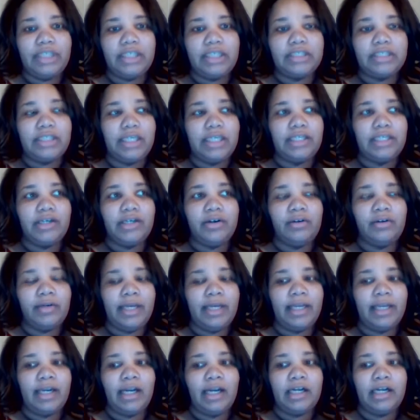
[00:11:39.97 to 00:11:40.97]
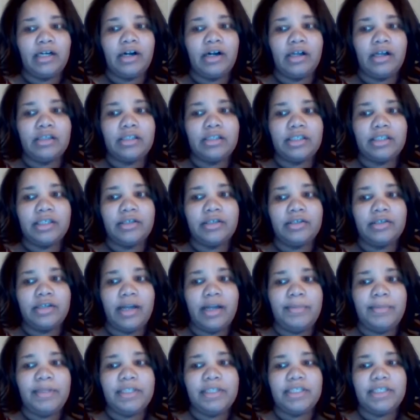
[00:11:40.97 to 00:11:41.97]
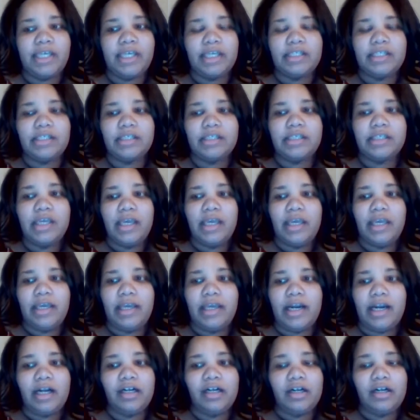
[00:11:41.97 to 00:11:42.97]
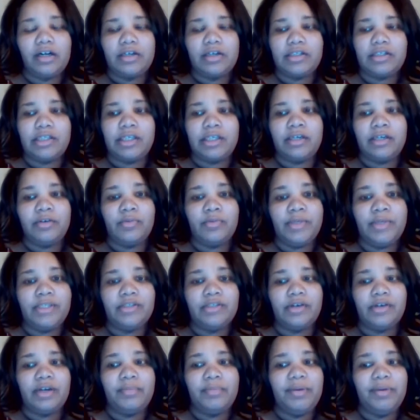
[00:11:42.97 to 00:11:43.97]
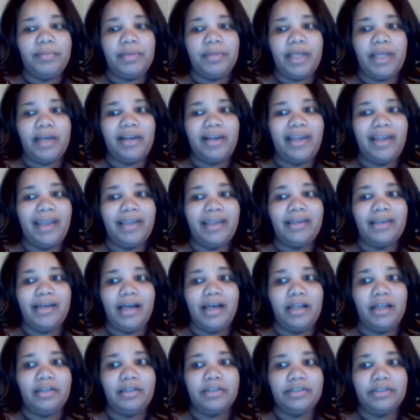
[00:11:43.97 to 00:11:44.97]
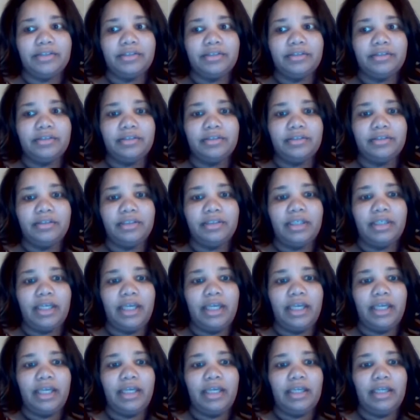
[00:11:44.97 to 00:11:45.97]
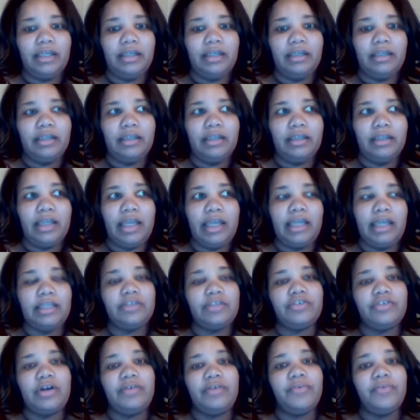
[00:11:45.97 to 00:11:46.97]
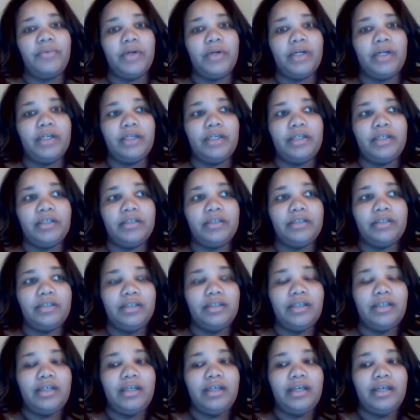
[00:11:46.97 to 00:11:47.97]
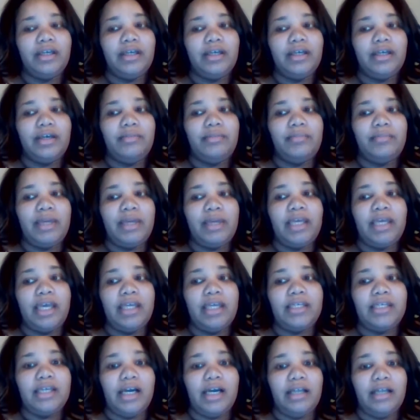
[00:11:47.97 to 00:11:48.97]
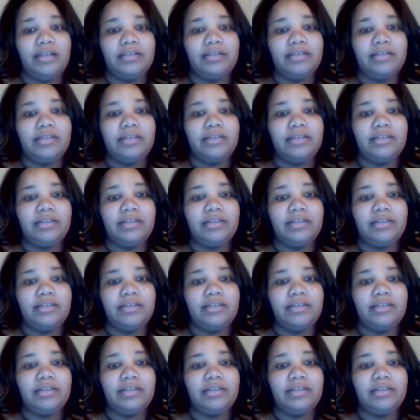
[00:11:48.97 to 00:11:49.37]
I know at our call center, I'm in Texas. At our call center, we started people out at $8, and they had to drive to work, make $8,